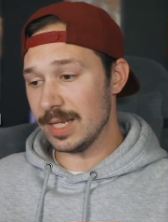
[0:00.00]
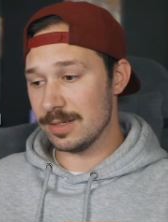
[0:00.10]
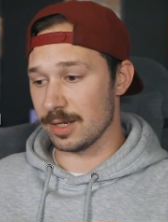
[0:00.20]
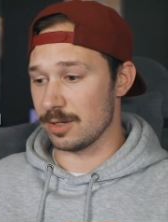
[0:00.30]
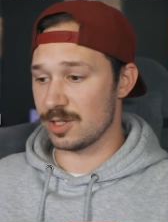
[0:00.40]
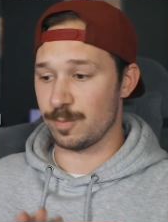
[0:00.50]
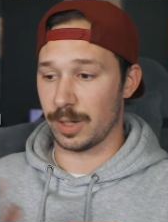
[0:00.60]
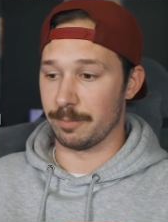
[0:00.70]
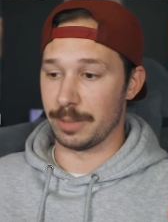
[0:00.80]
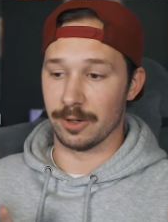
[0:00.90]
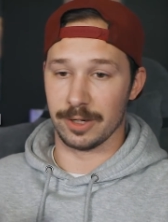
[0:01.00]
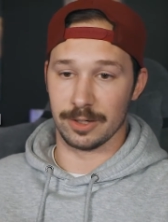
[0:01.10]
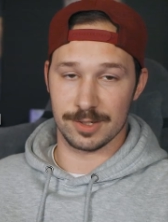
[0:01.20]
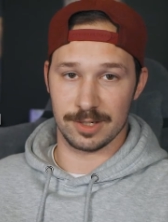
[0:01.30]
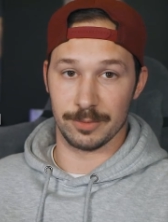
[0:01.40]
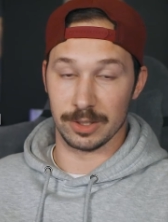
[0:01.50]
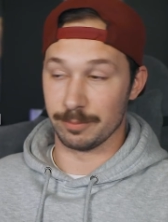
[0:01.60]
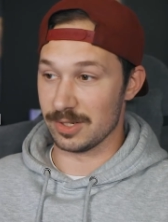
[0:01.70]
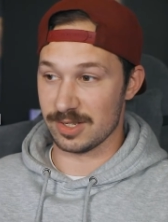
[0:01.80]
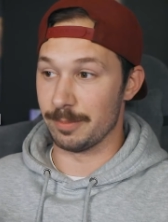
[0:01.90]
say you spun a bearing or something,
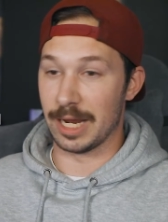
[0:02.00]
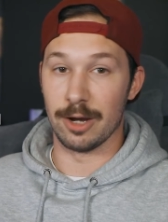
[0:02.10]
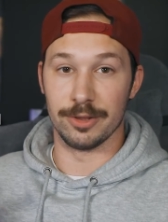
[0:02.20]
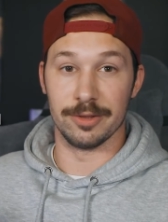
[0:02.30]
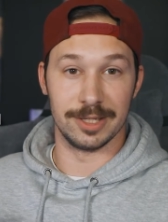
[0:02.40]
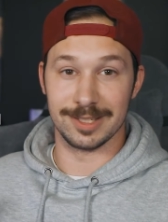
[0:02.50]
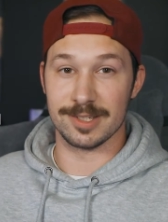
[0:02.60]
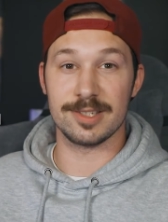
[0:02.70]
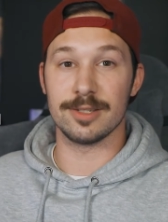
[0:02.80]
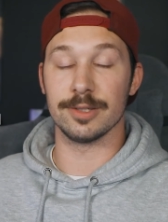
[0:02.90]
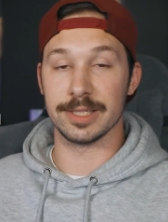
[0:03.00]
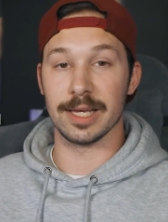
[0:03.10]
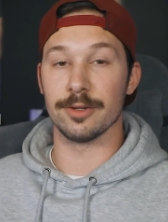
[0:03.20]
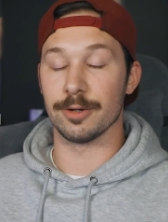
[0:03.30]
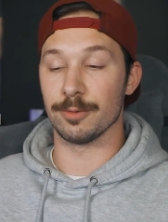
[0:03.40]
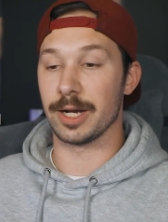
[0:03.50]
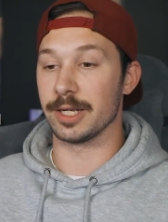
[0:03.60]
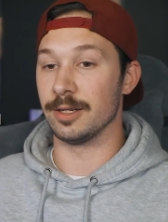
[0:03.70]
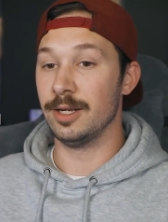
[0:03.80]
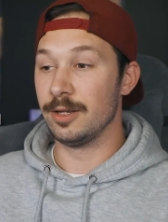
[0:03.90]
but somehow the thing's still together and running,